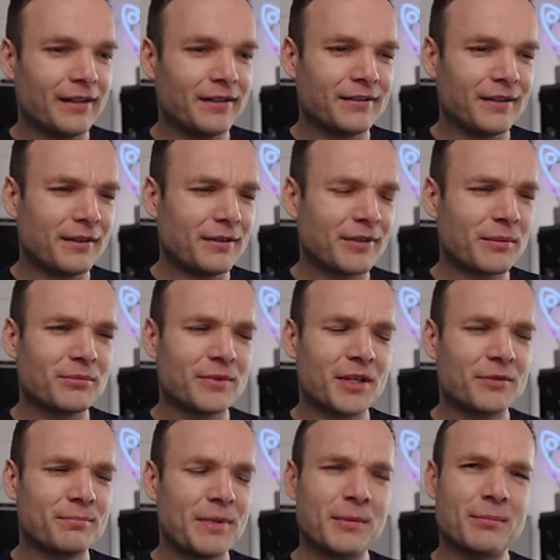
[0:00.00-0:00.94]
And
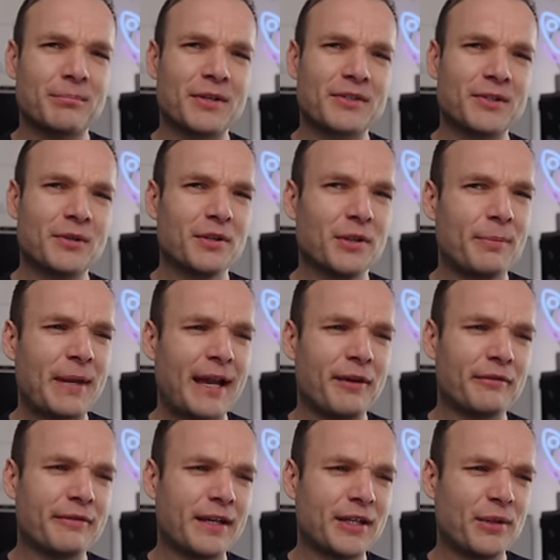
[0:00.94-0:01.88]
sometimes people must look at the
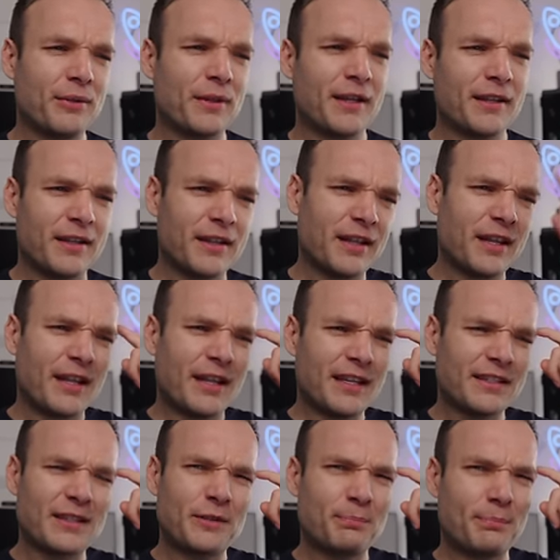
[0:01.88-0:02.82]
pound value, think,
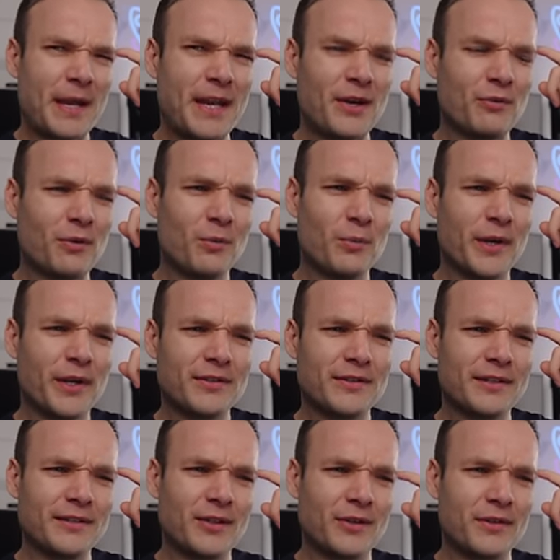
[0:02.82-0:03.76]
is this better or worse
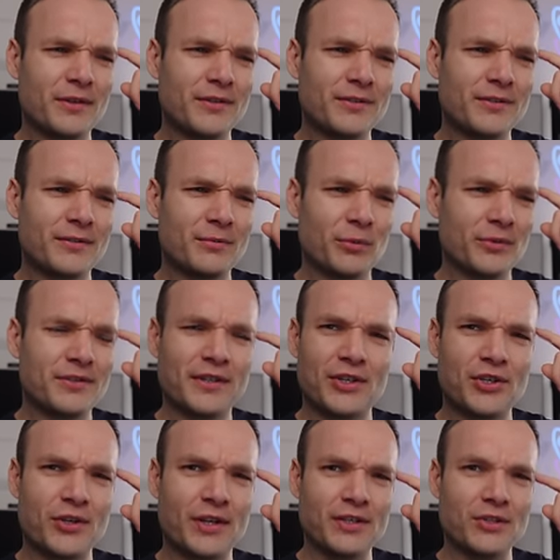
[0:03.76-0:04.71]
than dollars? What's the
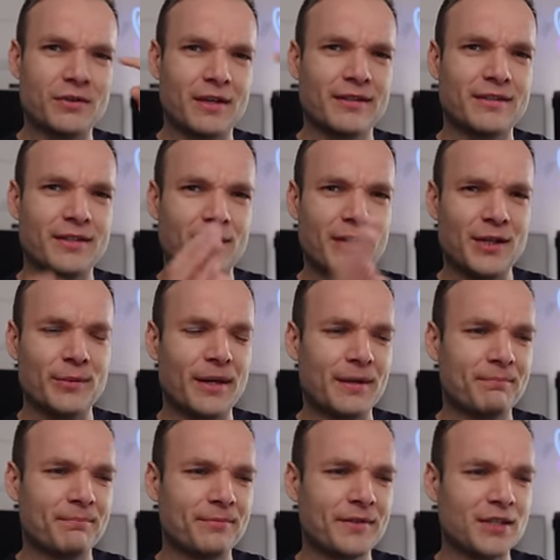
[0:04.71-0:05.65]
exchange rate? So
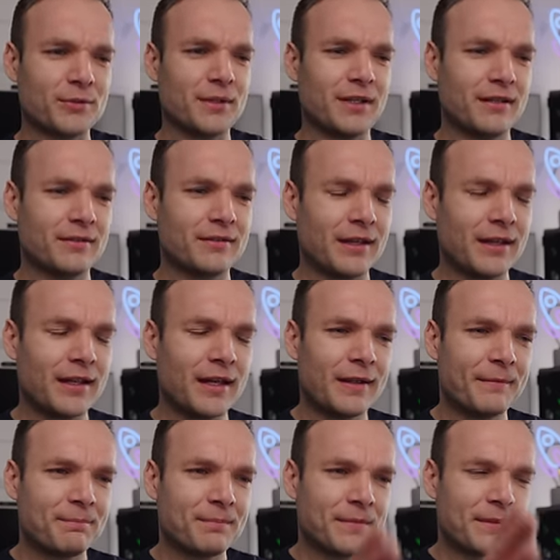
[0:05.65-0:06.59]
anyway, there's what it is.
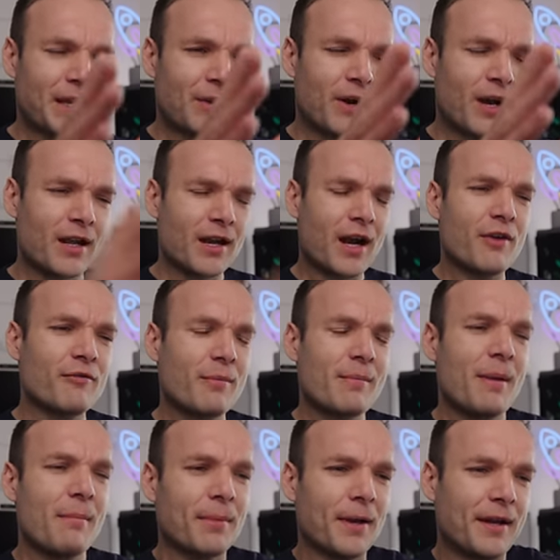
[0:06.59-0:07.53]
Now, I can't
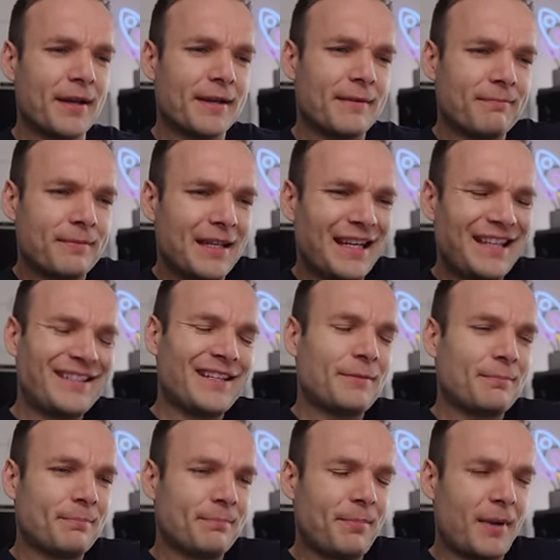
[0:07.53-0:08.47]
remember, is
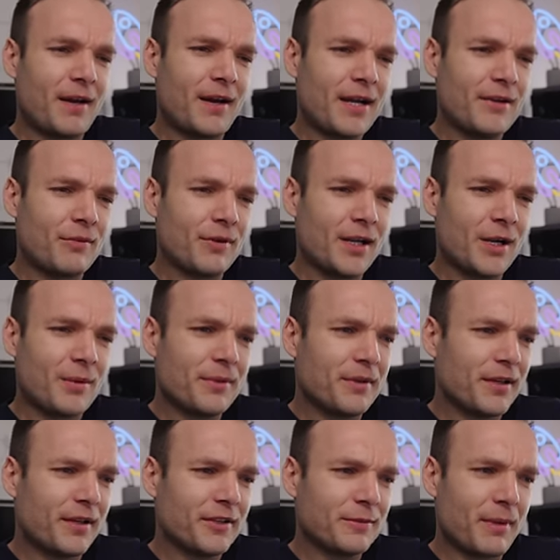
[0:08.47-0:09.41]
this higher or lower
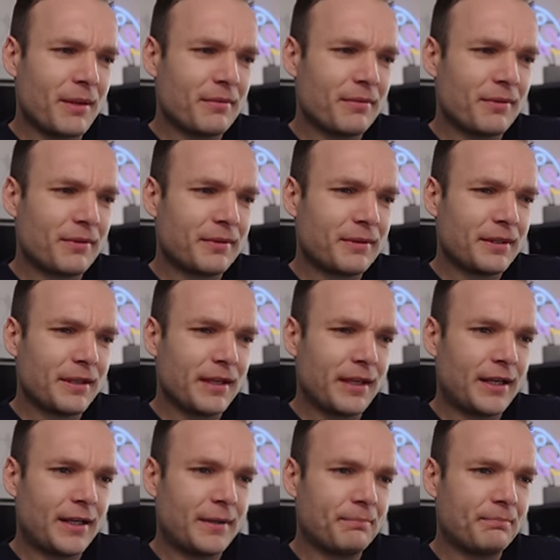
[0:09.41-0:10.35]
than last month?
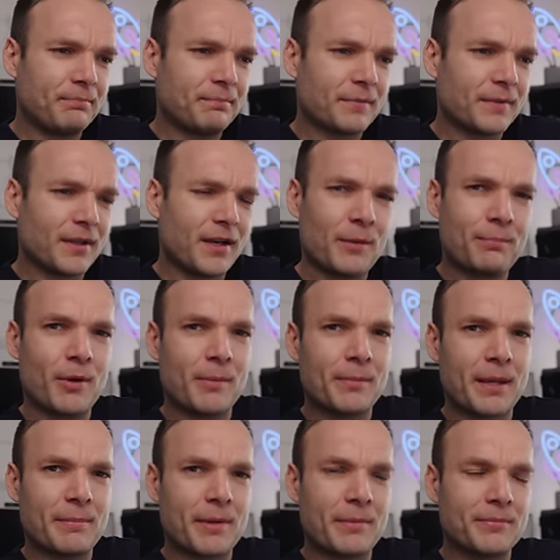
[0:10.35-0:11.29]
I'll pop
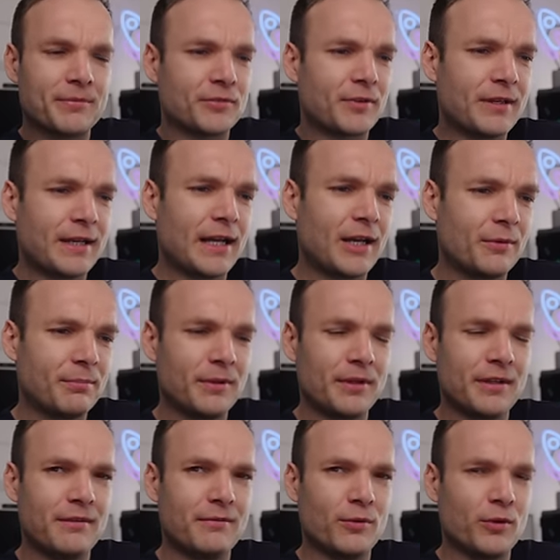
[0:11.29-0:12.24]
that pop screen now,
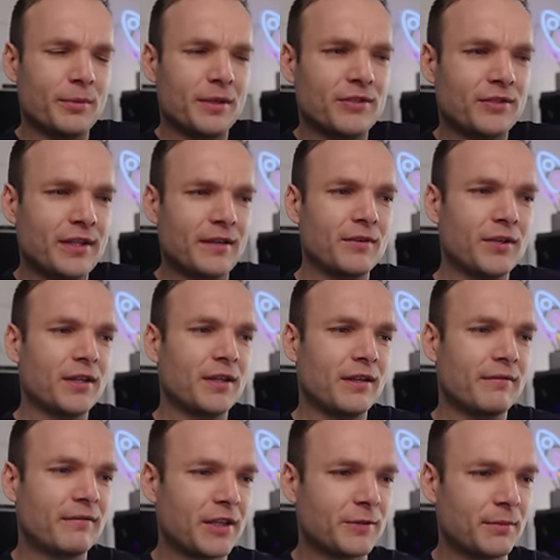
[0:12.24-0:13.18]
or we can just have a look at the
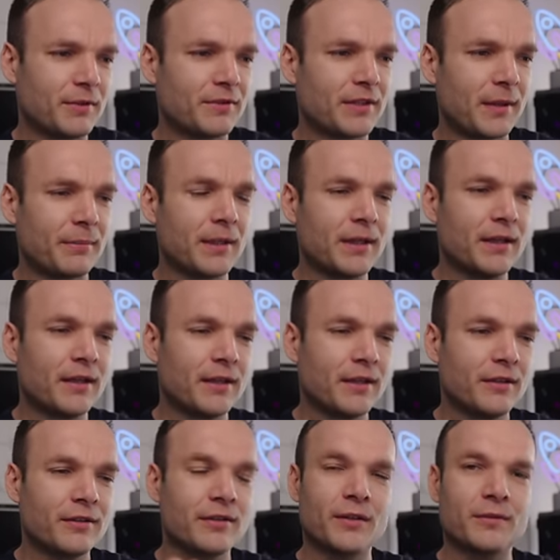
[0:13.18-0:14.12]
investments tab.
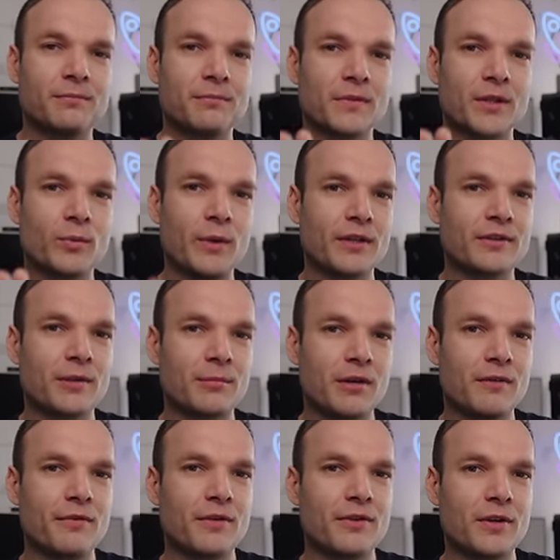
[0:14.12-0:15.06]
So quick
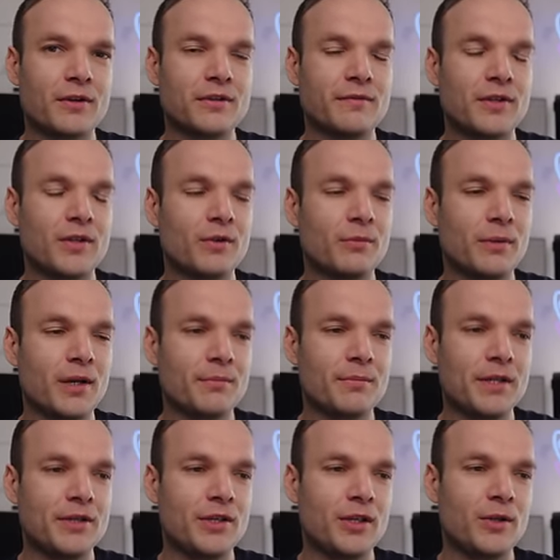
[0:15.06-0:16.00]
summary for those of you who might
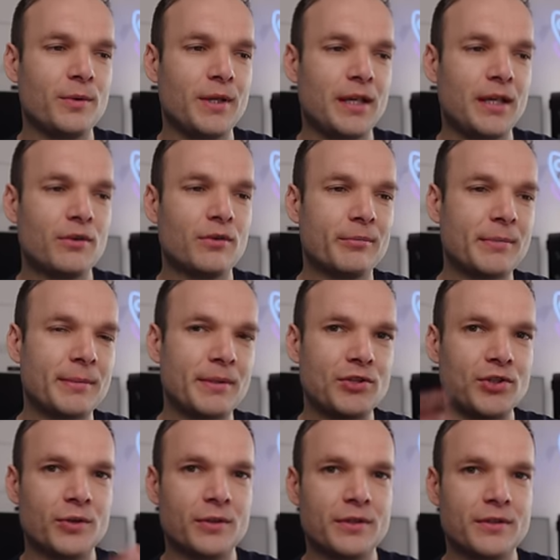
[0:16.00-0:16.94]
be new here or maybe
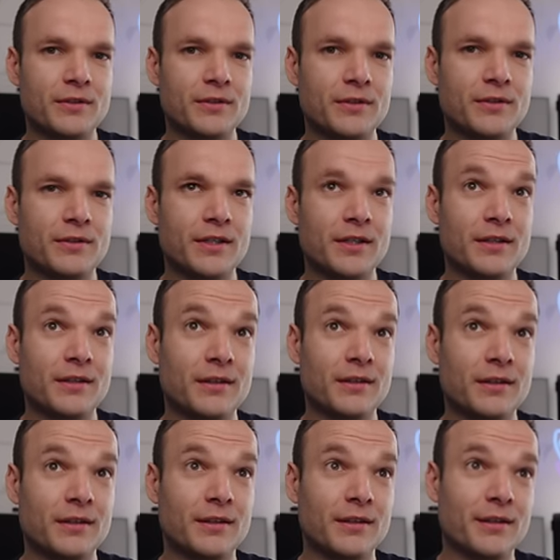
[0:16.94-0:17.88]
joined the
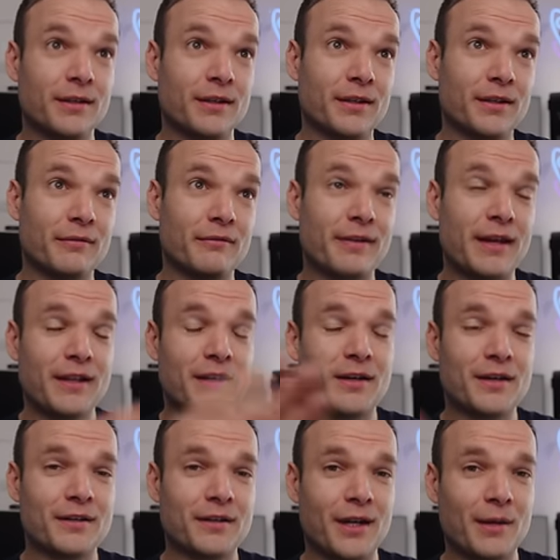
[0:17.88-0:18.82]
kind of
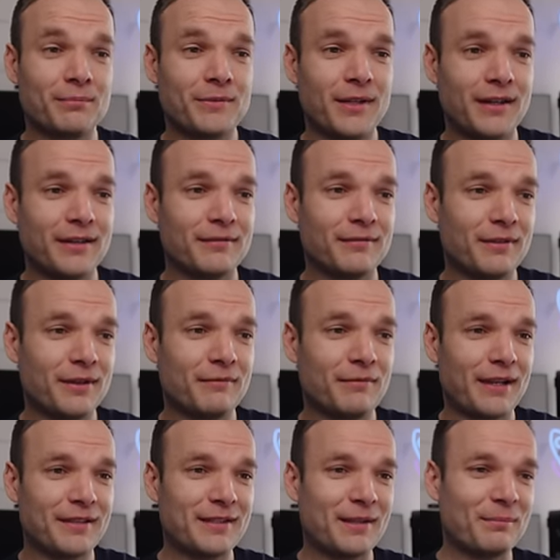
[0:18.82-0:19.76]
Vanguard update
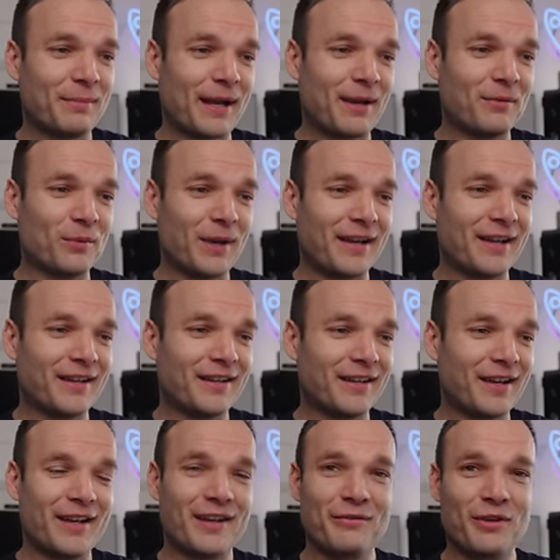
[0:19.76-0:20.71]
investing bandwagon
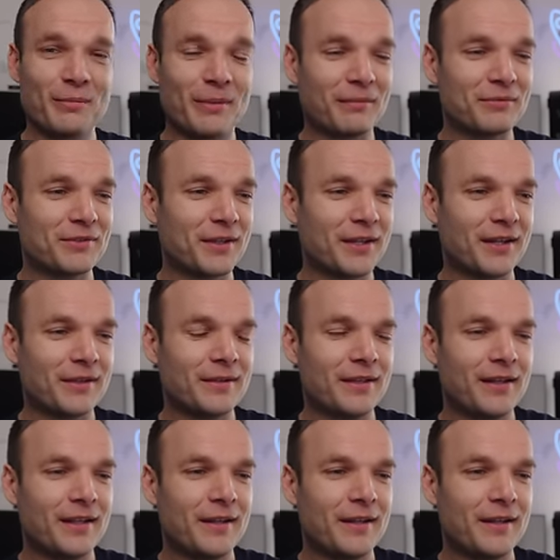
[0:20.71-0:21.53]
a few months ago.